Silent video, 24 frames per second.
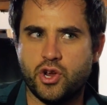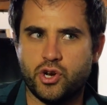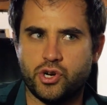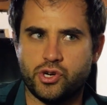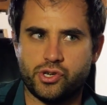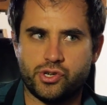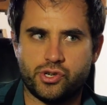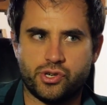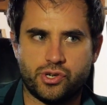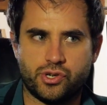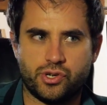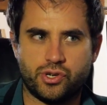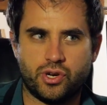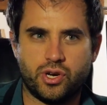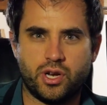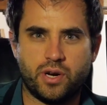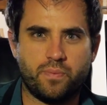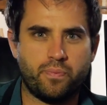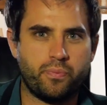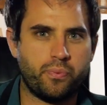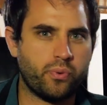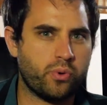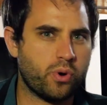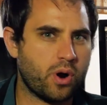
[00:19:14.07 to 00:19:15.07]

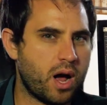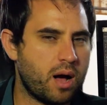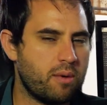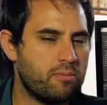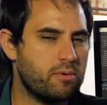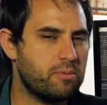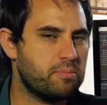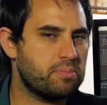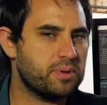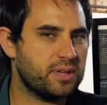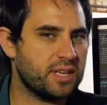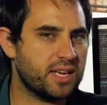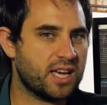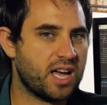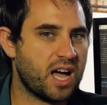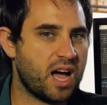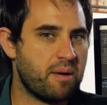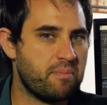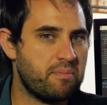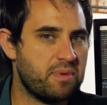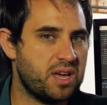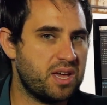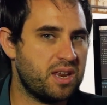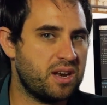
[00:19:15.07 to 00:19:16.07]
should probably
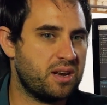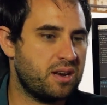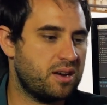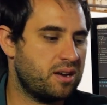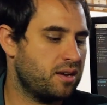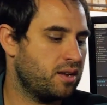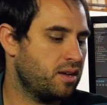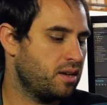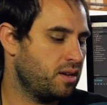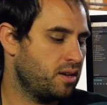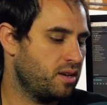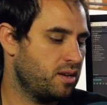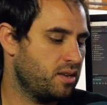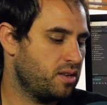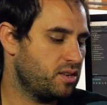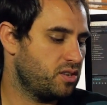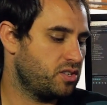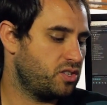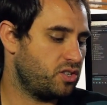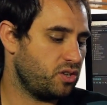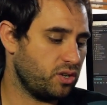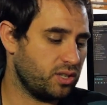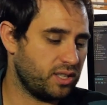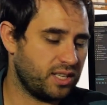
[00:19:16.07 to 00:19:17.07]
come in
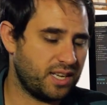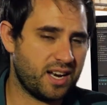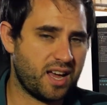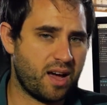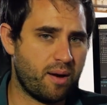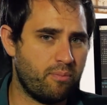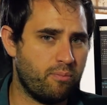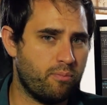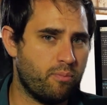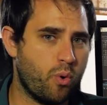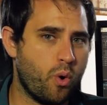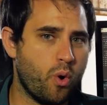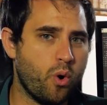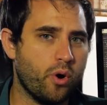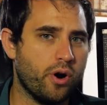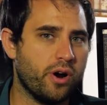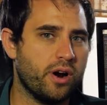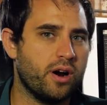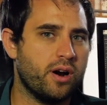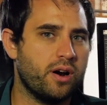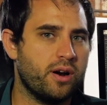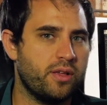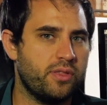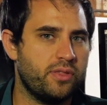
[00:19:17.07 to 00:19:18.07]
certainly not
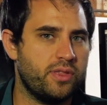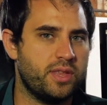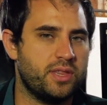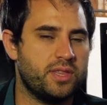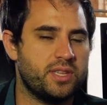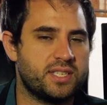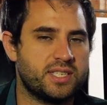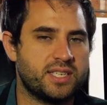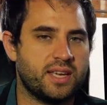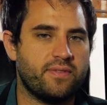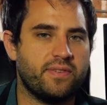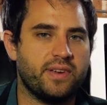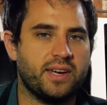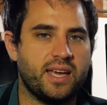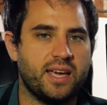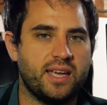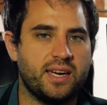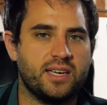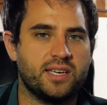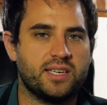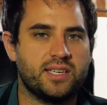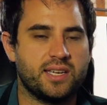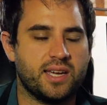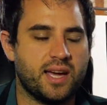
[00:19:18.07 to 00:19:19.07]
more than the
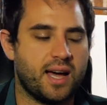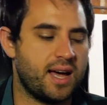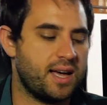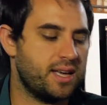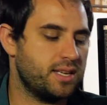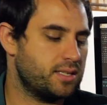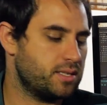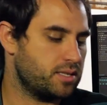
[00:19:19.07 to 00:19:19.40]
780 Ti.